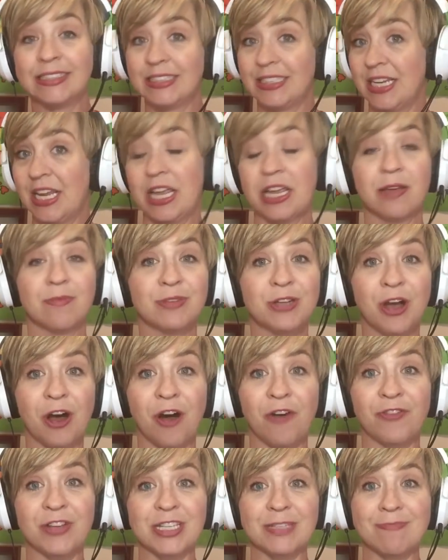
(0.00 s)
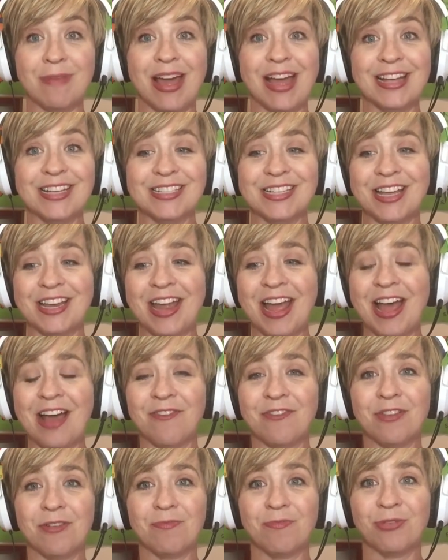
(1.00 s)
take them to Office Max, and
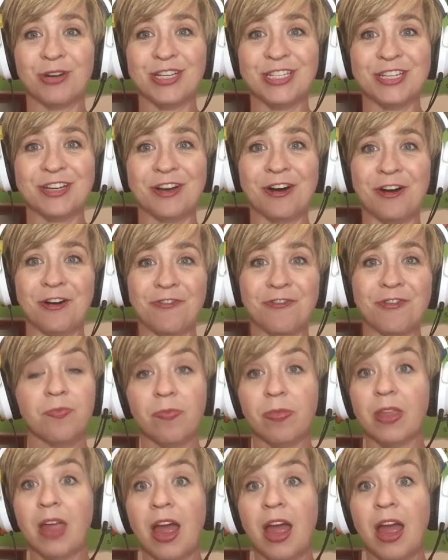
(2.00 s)
have them printed off.